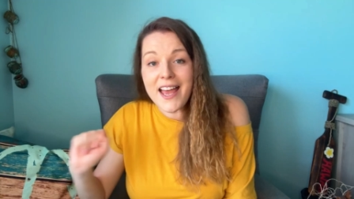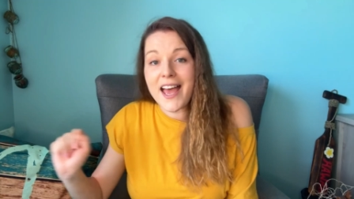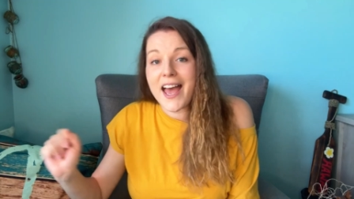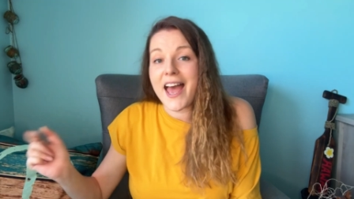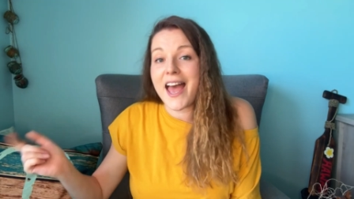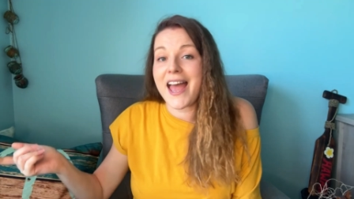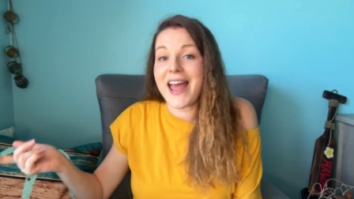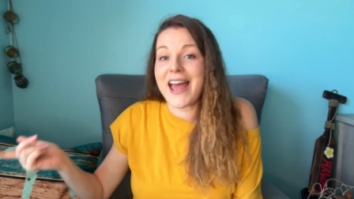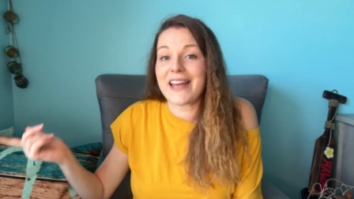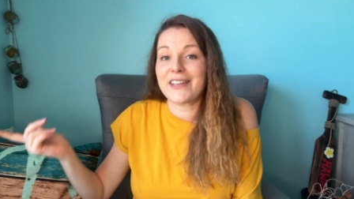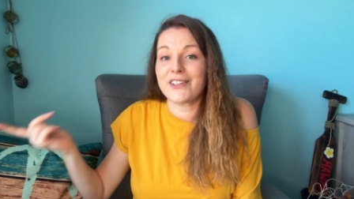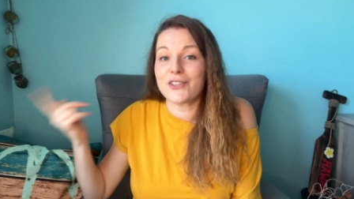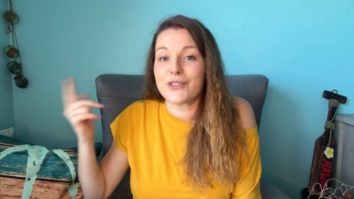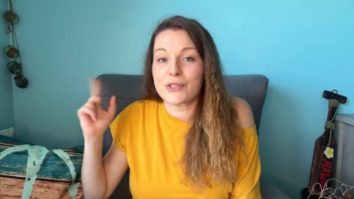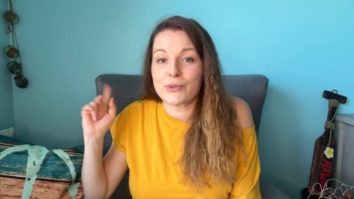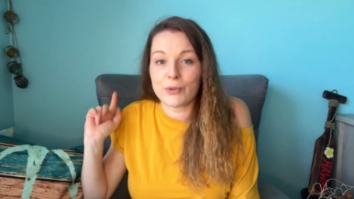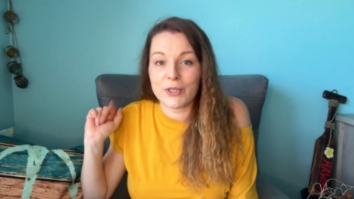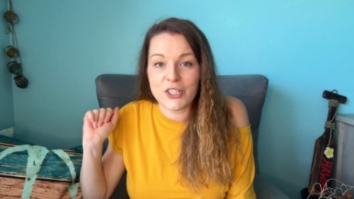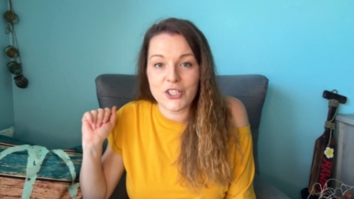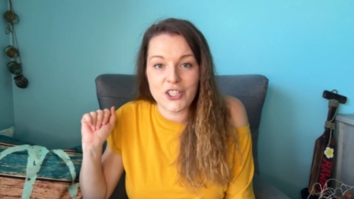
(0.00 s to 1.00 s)
And you
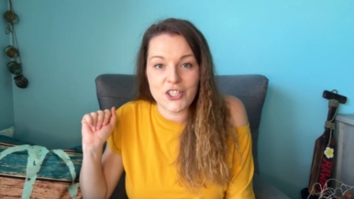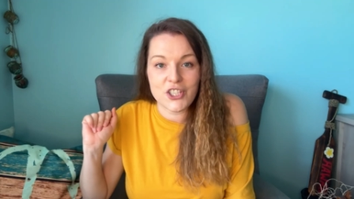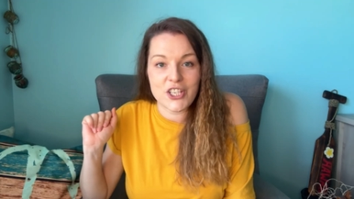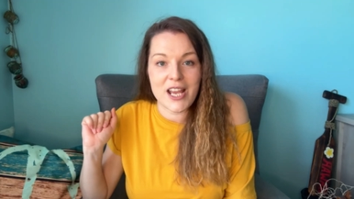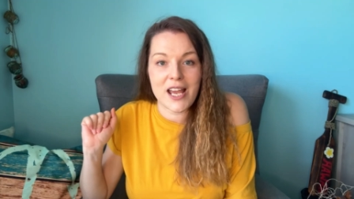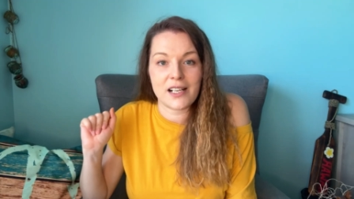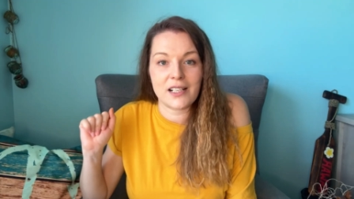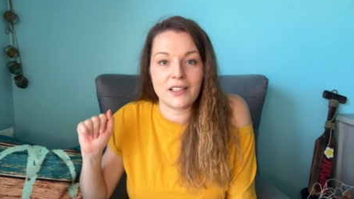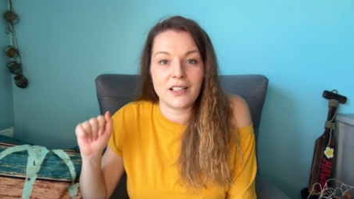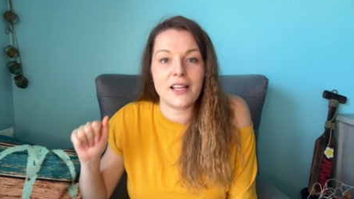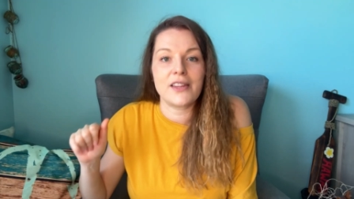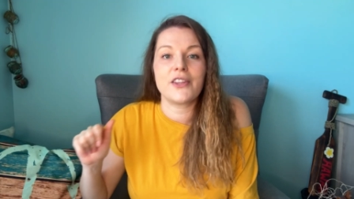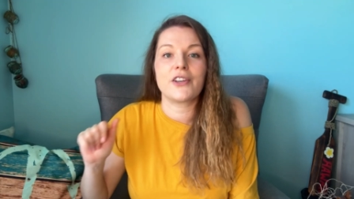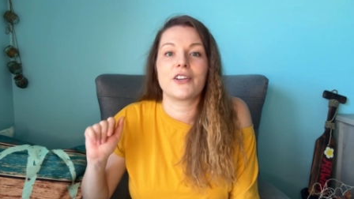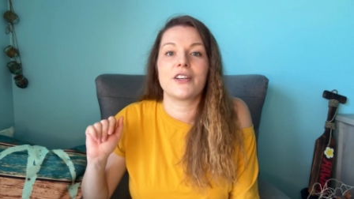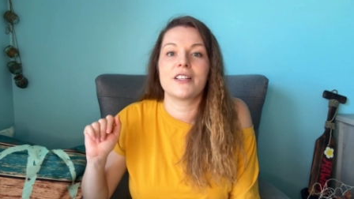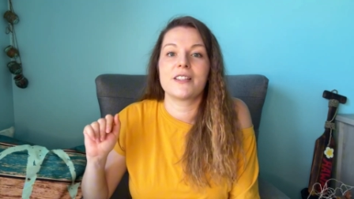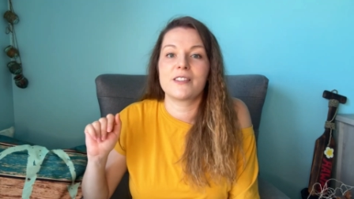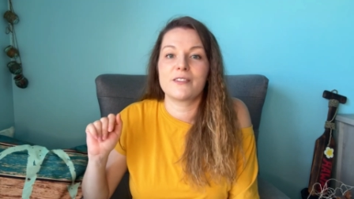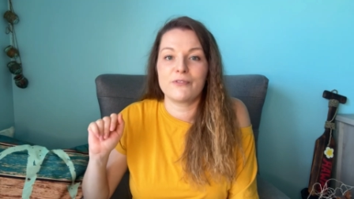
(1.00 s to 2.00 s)
switch the channel and there
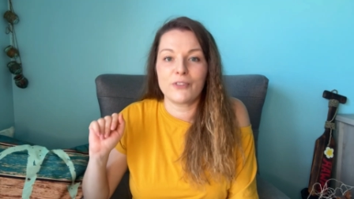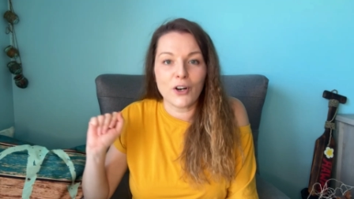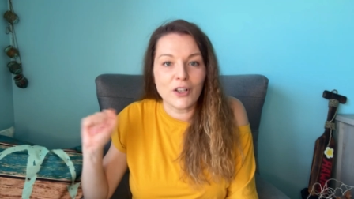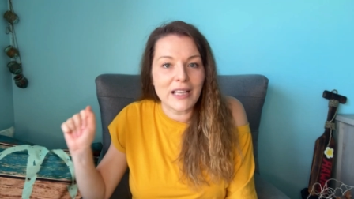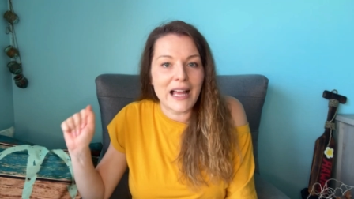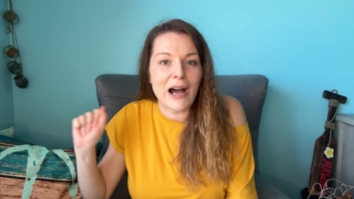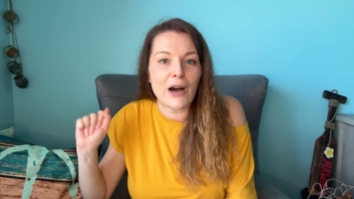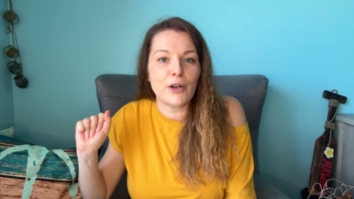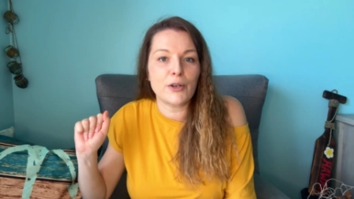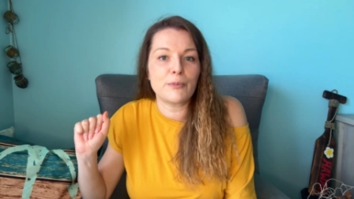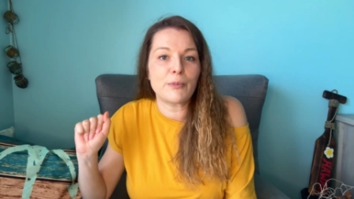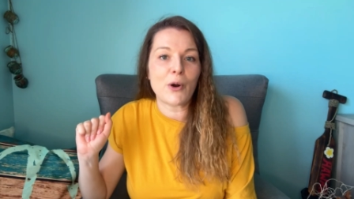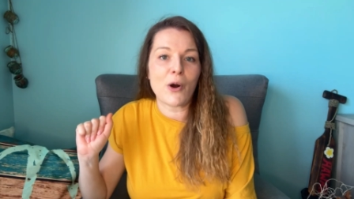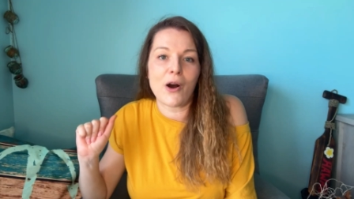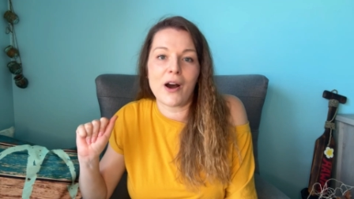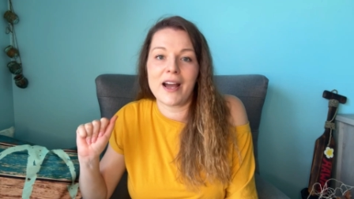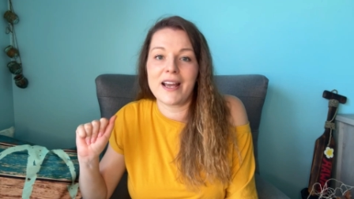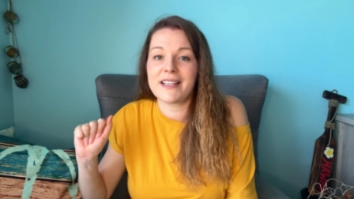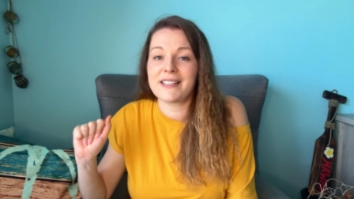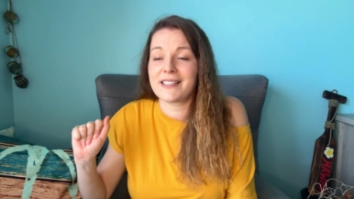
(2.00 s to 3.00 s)
is Fall Out
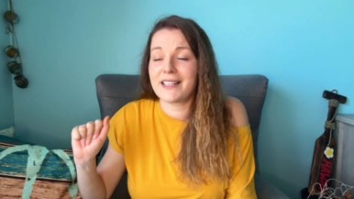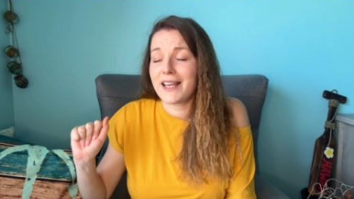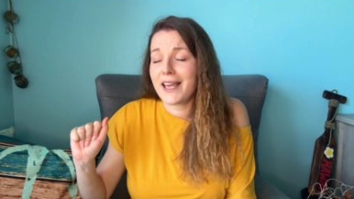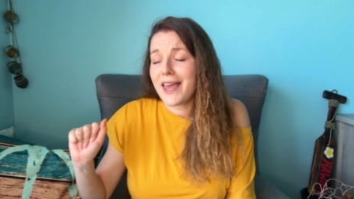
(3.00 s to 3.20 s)
Boys.